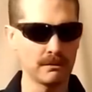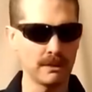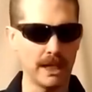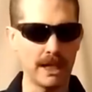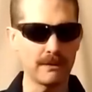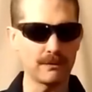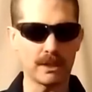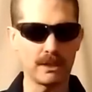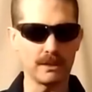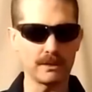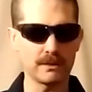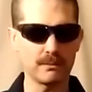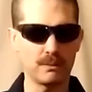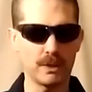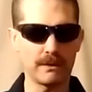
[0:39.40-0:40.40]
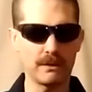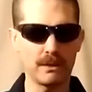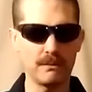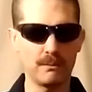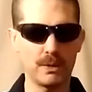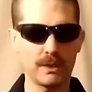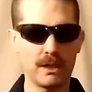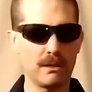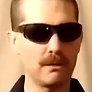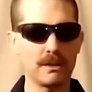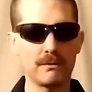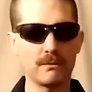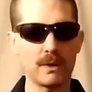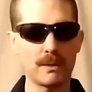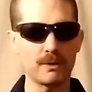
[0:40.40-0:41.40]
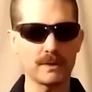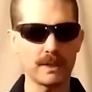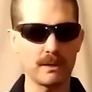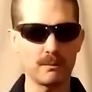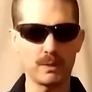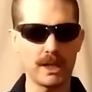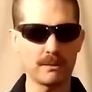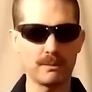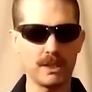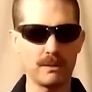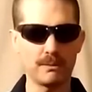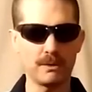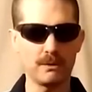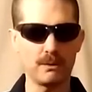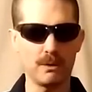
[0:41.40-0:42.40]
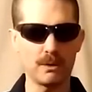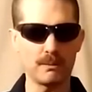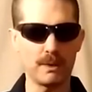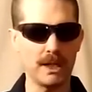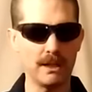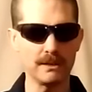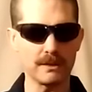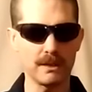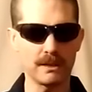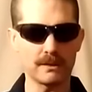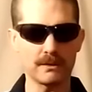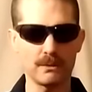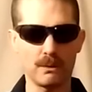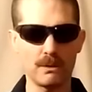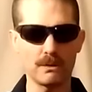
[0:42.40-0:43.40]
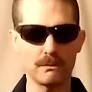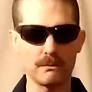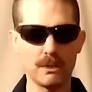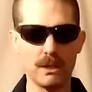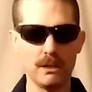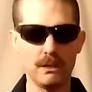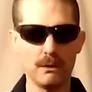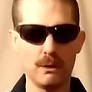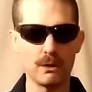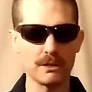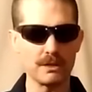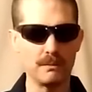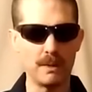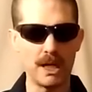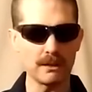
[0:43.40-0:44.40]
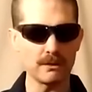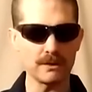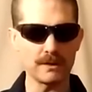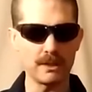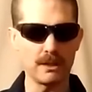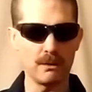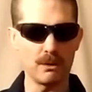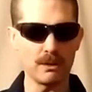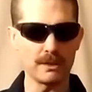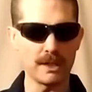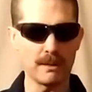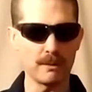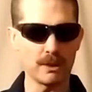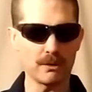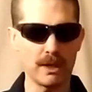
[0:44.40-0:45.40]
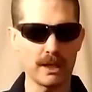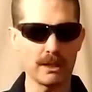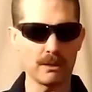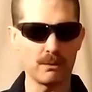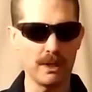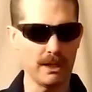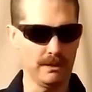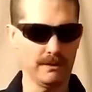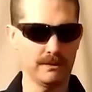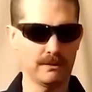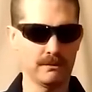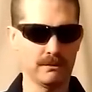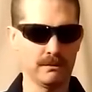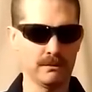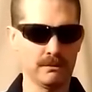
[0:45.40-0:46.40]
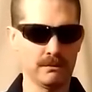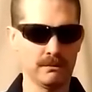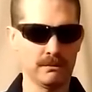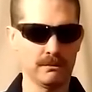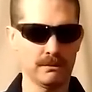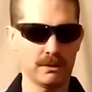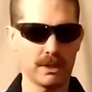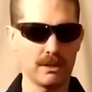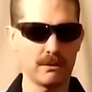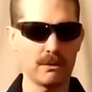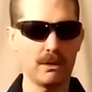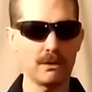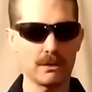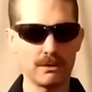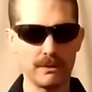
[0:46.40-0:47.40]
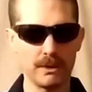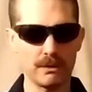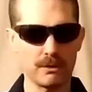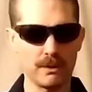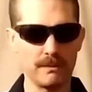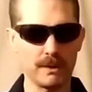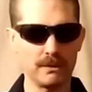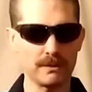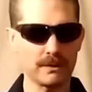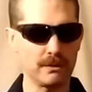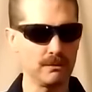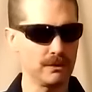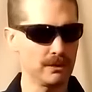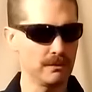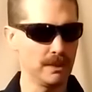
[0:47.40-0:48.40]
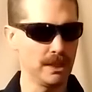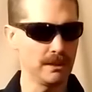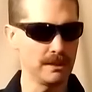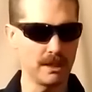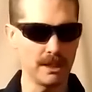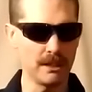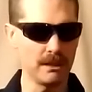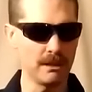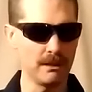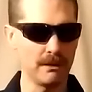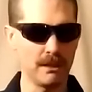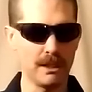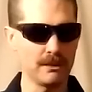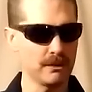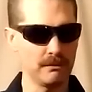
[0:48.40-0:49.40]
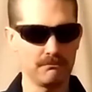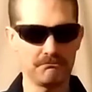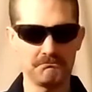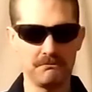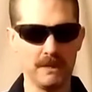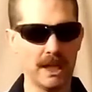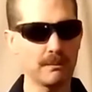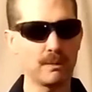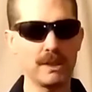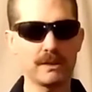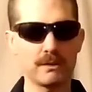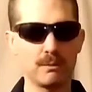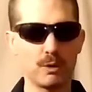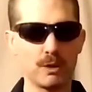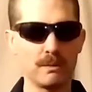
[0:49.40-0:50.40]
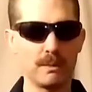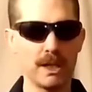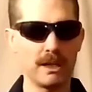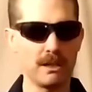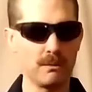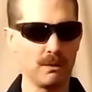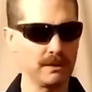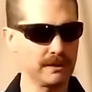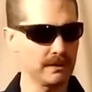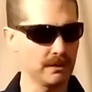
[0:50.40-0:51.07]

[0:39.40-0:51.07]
Africans, but they but they don't even represent black people or politics or or democracy or democratic ways. Okay, they're all career criminals who should be indicted, and they should not be supported by anyone.